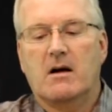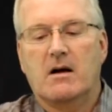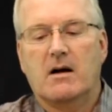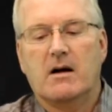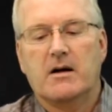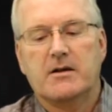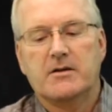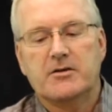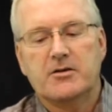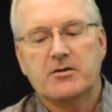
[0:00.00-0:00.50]

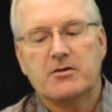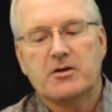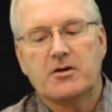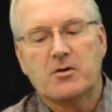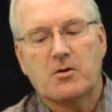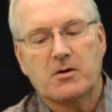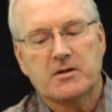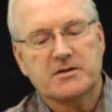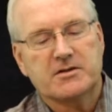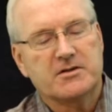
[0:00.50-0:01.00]
undo the
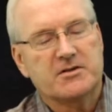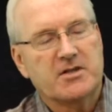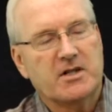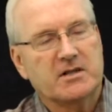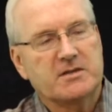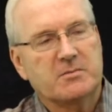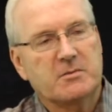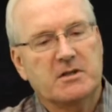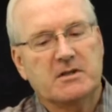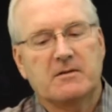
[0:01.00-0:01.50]
coarse
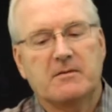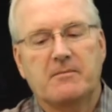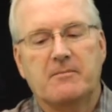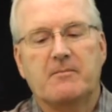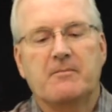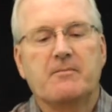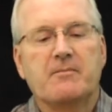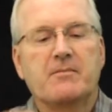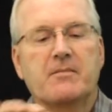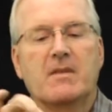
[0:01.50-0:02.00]
adjustment,
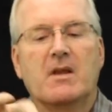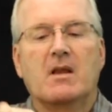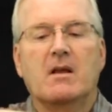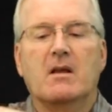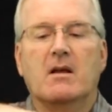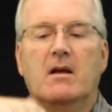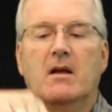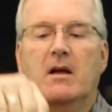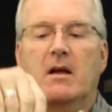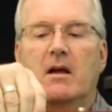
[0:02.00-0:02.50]

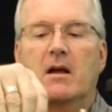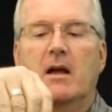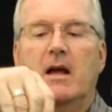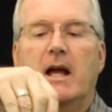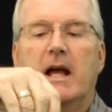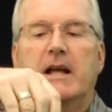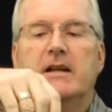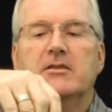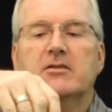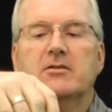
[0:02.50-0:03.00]

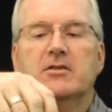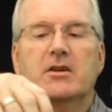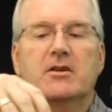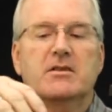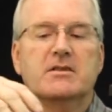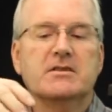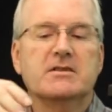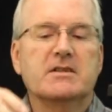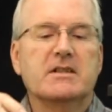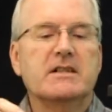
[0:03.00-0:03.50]
and you'll
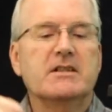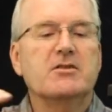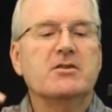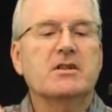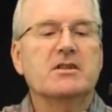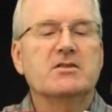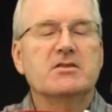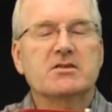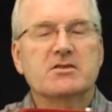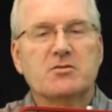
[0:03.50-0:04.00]
notice that you
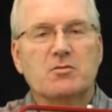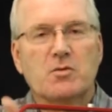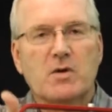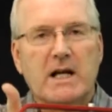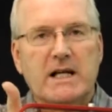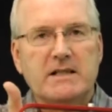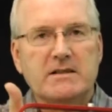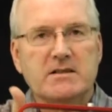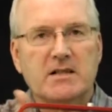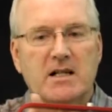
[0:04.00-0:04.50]
can just
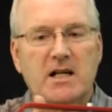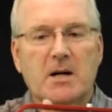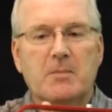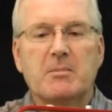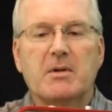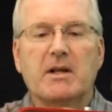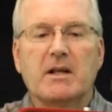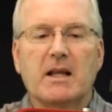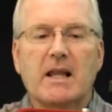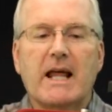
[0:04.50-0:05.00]
raise it up
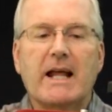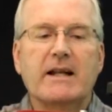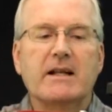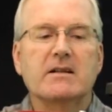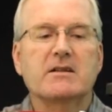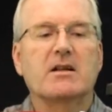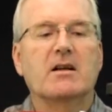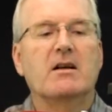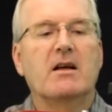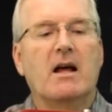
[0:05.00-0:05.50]
and let
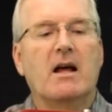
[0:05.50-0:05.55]
it